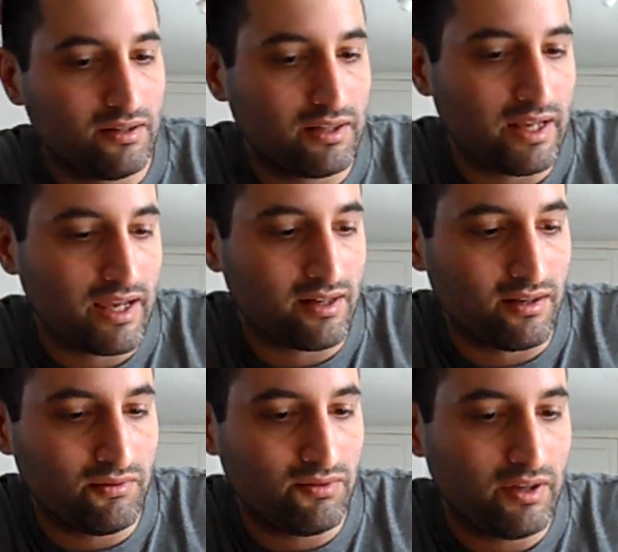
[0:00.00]

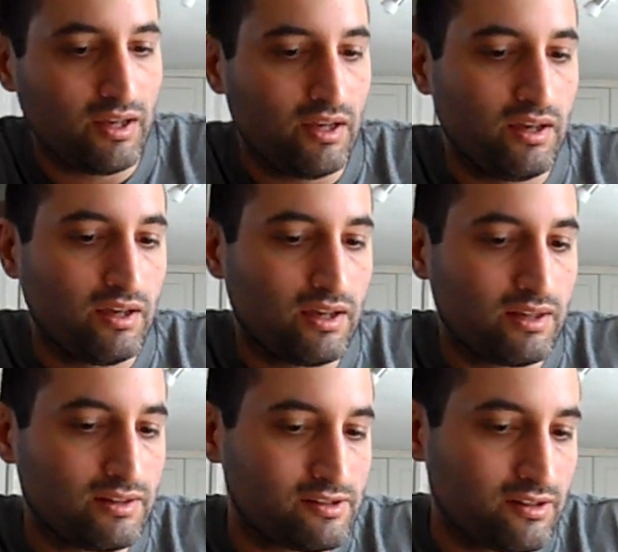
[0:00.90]
negative,
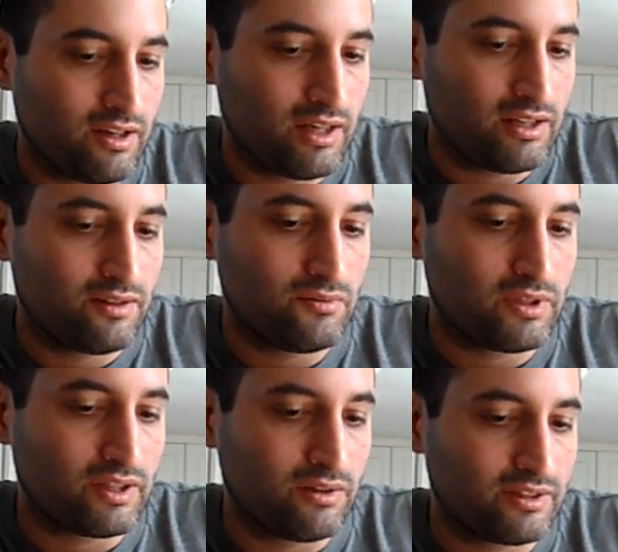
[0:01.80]
and the side
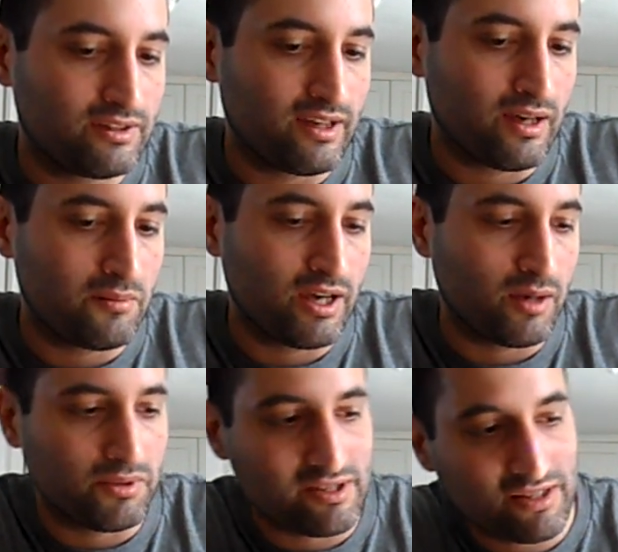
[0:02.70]
without the tab
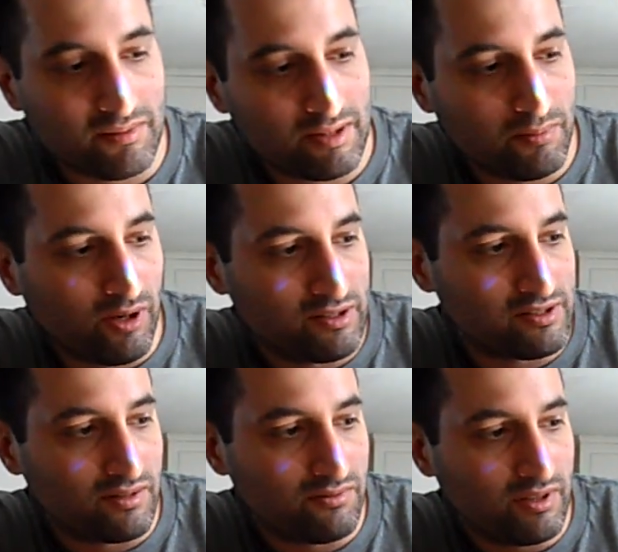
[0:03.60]
happens to be the
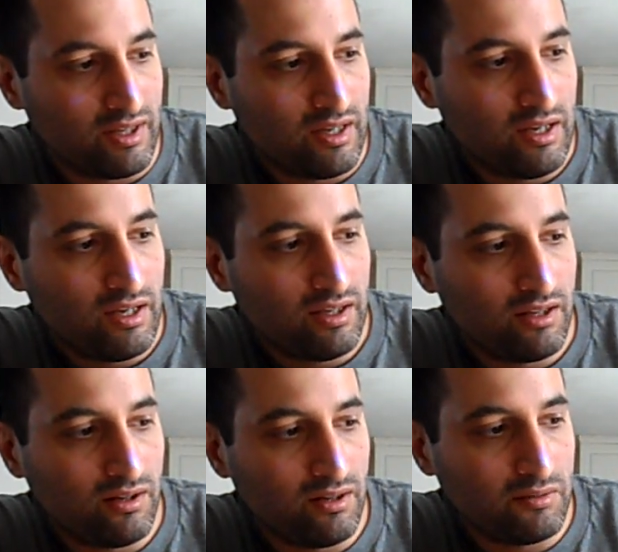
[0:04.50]
positive.
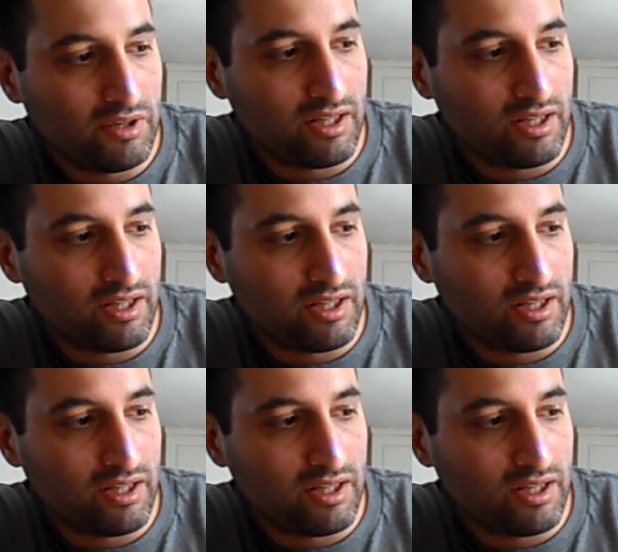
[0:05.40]
Here I'm